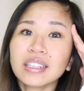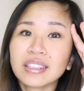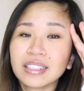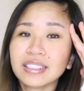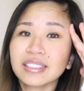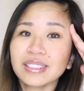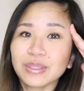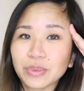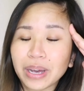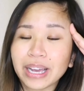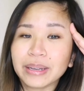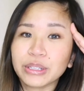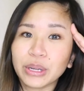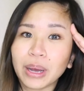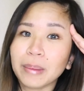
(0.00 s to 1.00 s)
This is
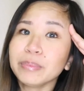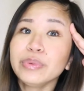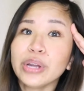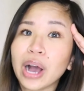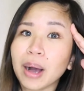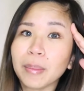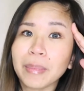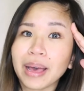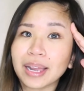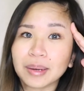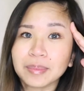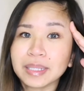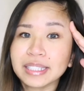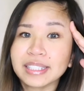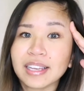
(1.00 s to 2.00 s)
why I'm not mad
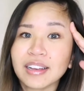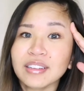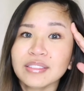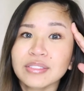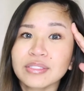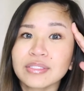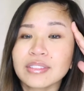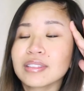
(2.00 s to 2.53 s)
at myself